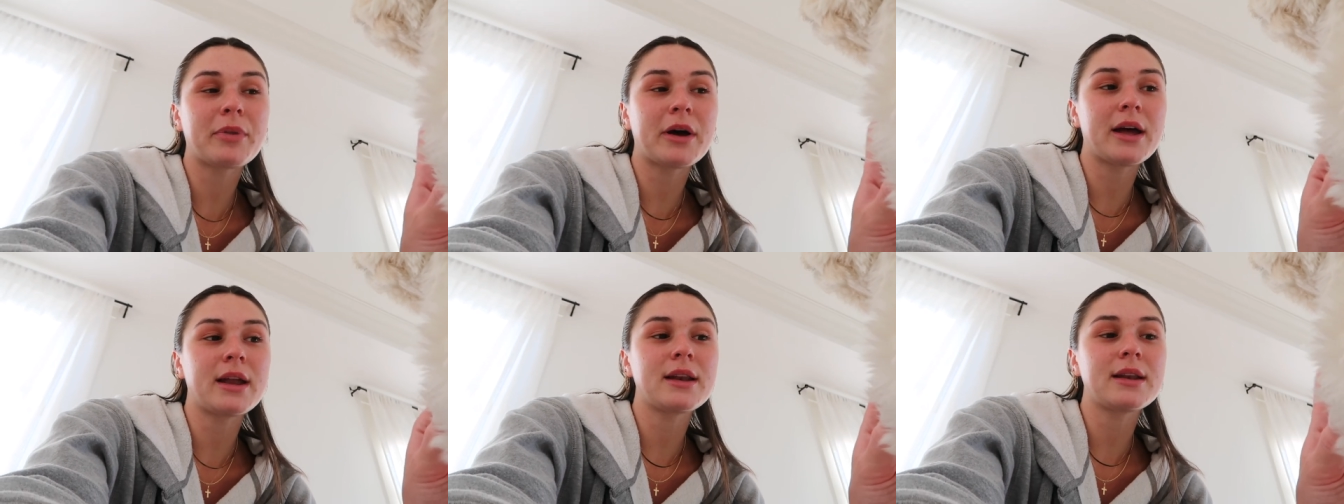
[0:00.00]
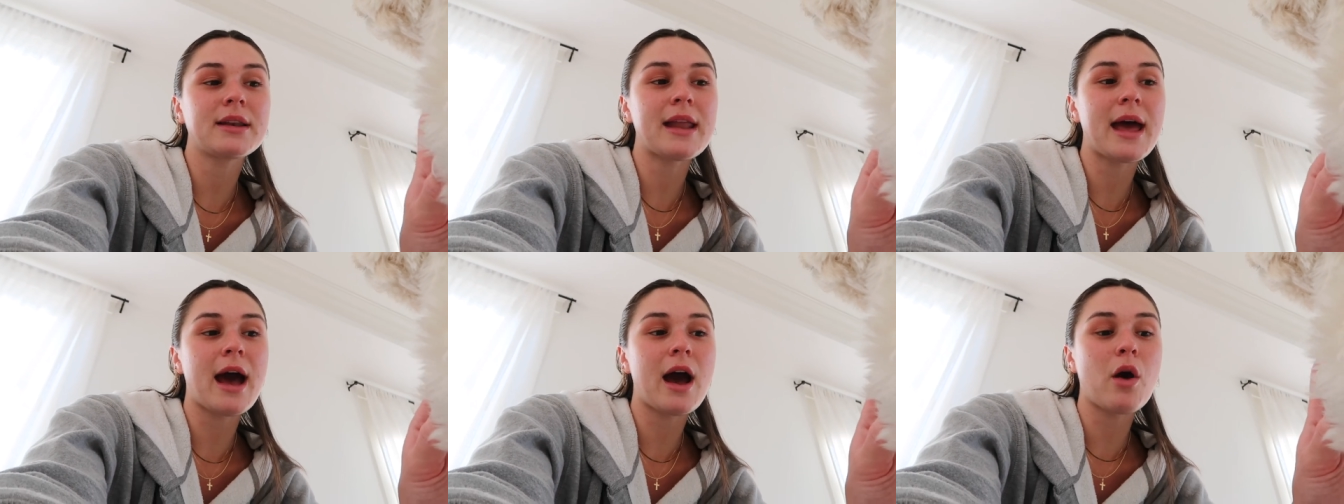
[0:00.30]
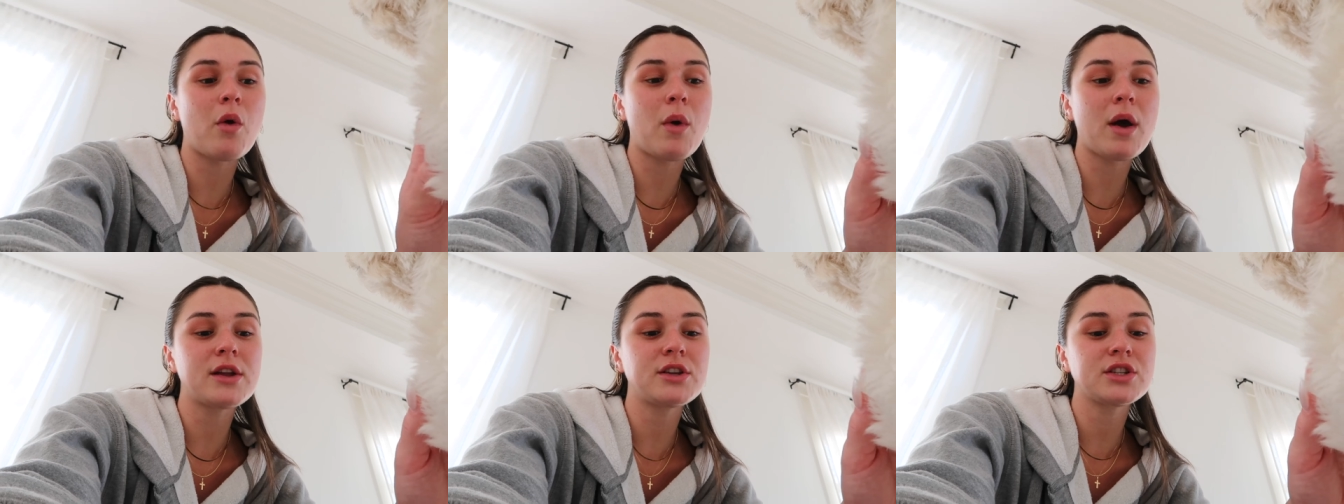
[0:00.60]
But
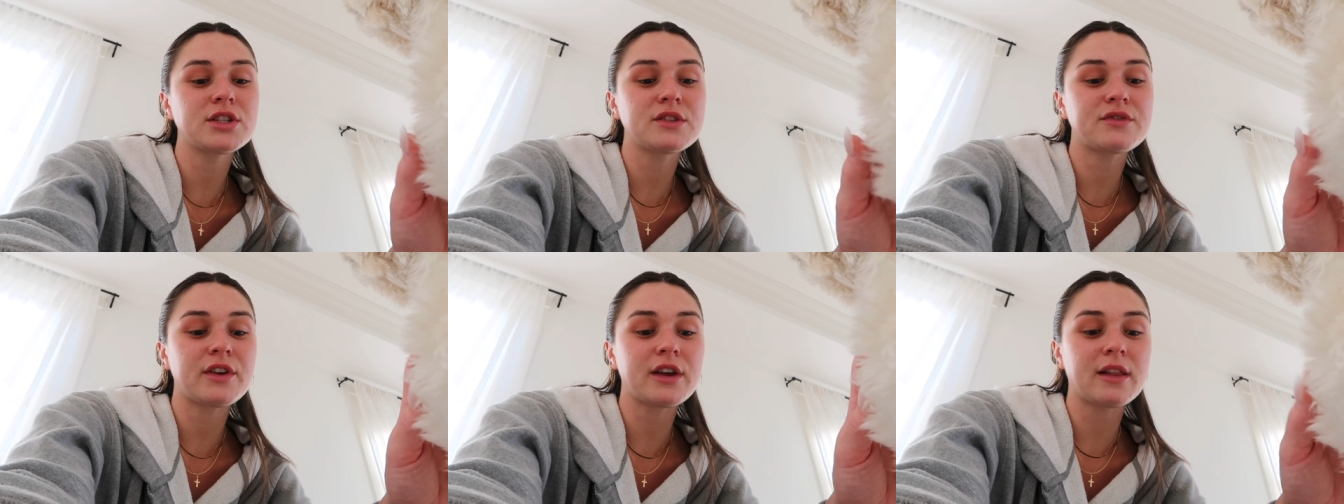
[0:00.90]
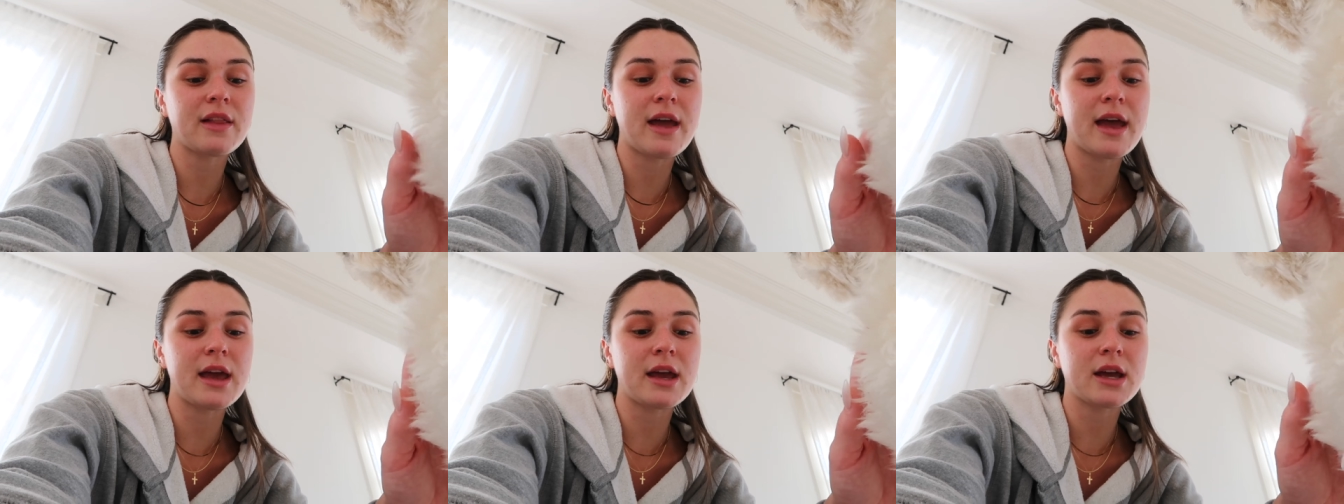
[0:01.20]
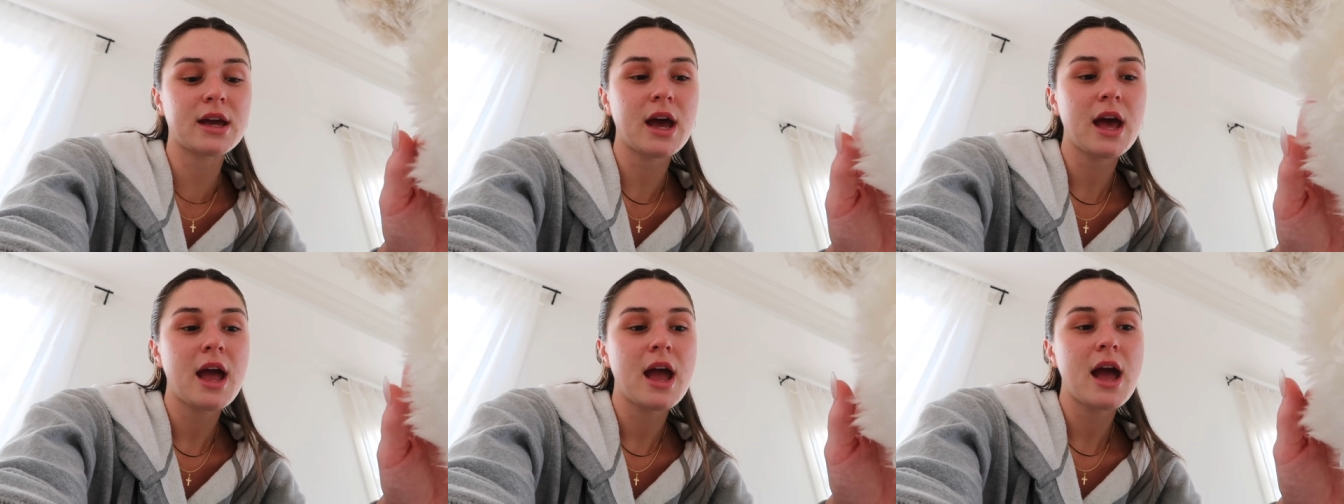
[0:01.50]
now I just feel
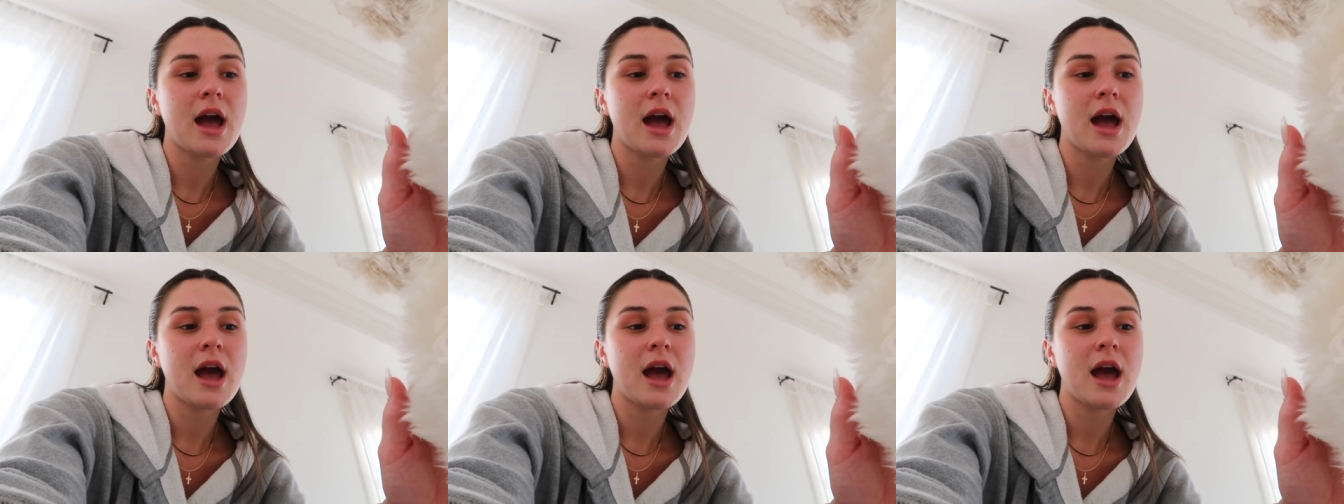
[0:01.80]
like